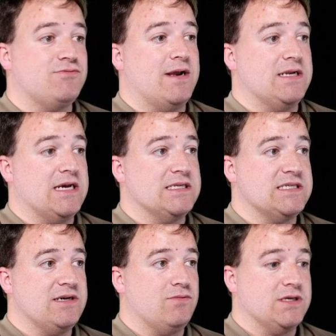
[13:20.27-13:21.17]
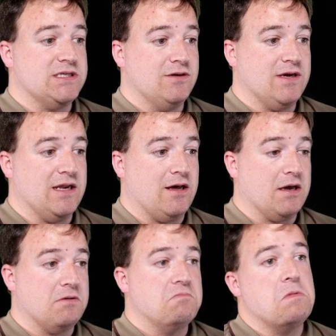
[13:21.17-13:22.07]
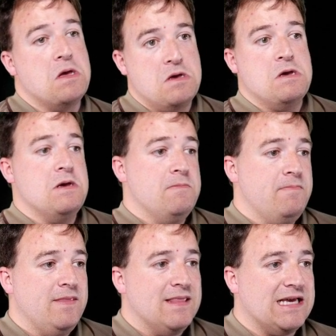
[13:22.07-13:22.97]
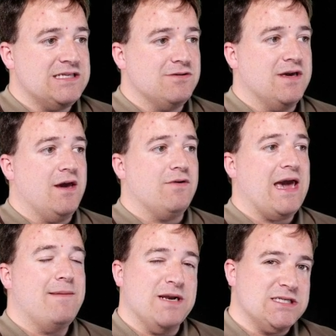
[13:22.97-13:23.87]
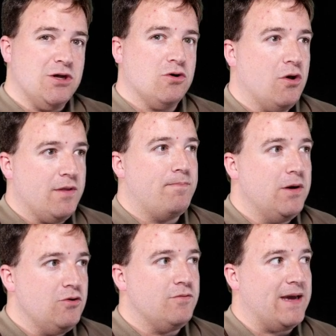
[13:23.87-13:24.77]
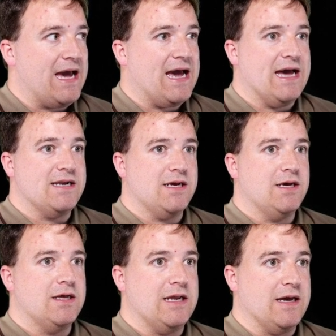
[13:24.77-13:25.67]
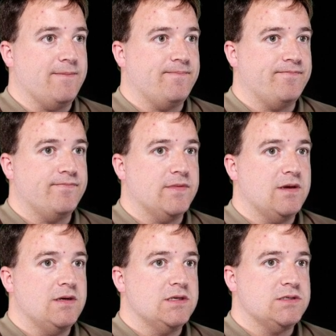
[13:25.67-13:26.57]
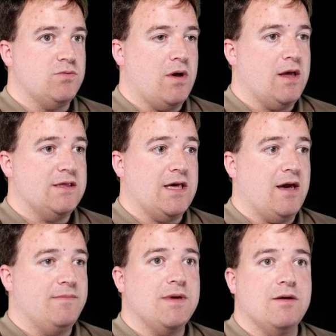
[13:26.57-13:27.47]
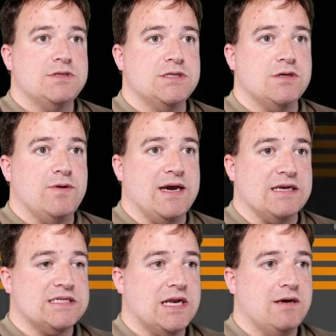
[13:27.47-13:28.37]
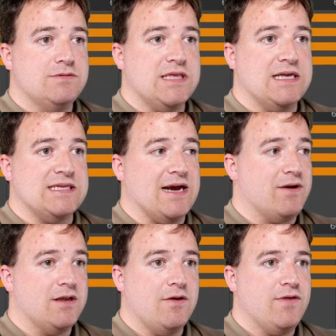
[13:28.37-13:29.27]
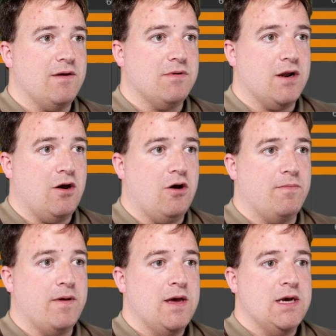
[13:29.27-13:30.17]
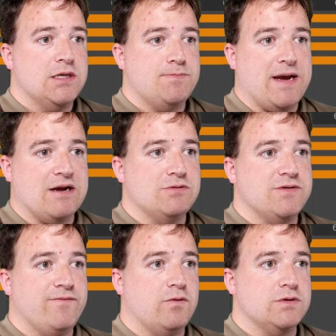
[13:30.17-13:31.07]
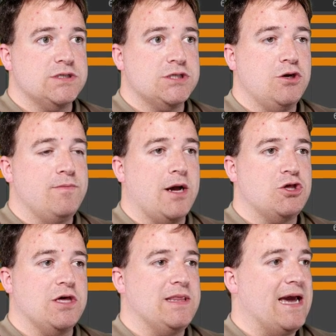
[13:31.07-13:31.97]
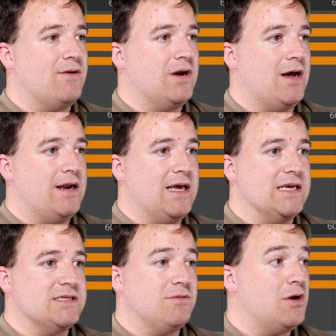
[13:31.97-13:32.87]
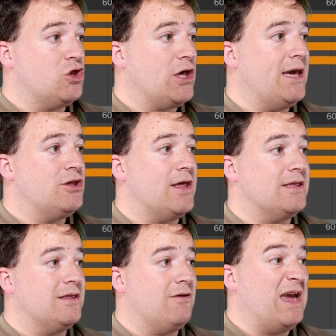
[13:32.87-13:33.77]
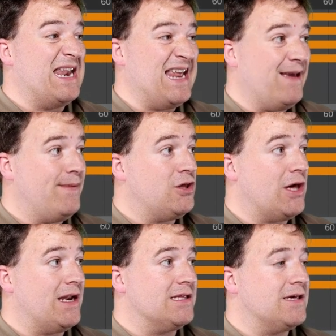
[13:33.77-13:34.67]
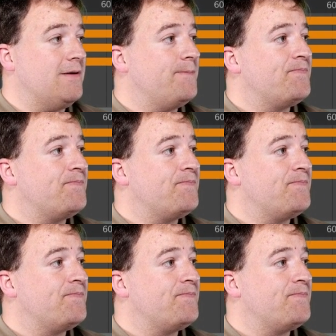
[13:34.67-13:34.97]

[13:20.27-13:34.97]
render and see what it's looking like. That's looking okay, but it's not got the bloom it had earlier. So what I'm going to do here is close that down. I don't think I'm going to hop backwards and forwards too much in the outliner here, so I'm going to change that to an image editor.